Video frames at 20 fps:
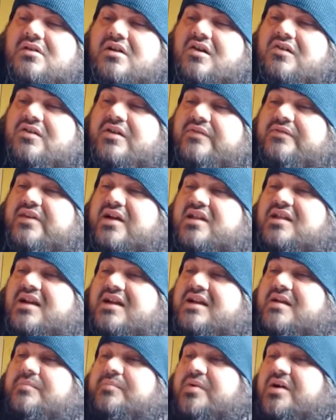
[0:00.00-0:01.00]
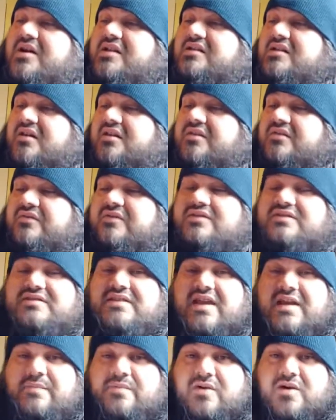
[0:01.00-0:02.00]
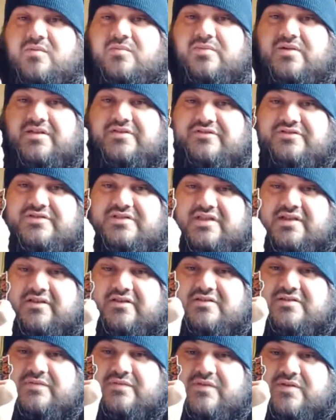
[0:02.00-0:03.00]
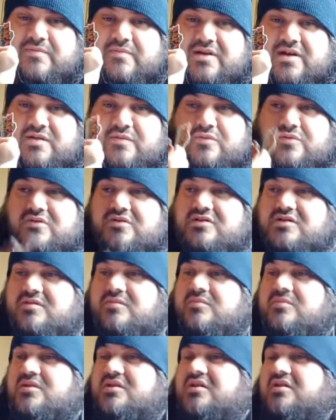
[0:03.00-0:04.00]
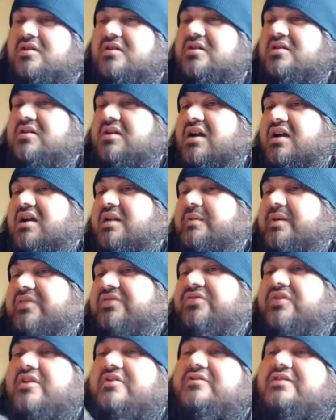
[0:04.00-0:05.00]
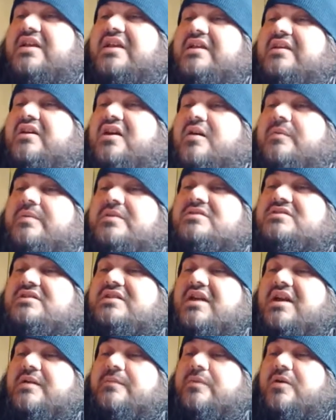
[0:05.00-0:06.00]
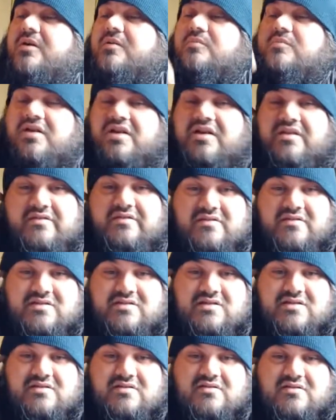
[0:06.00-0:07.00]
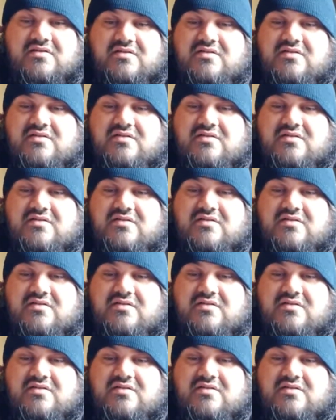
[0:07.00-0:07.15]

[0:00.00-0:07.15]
Oh, I've got like a butt ton of these Napalm Brothers stickers if anybody wants them. Got about 13 copies of Napalm Brothers